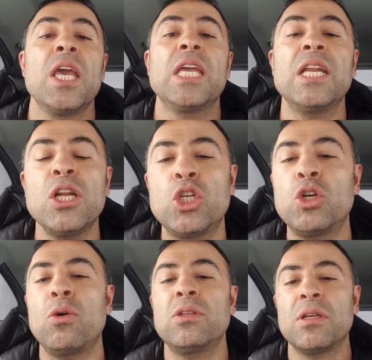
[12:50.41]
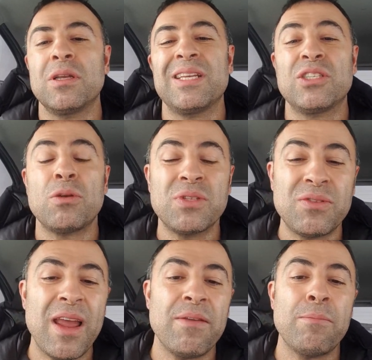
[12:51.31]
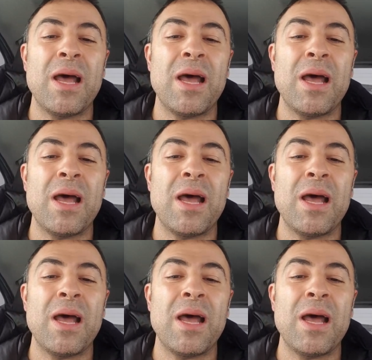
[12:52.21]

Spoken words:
He really showed some strength.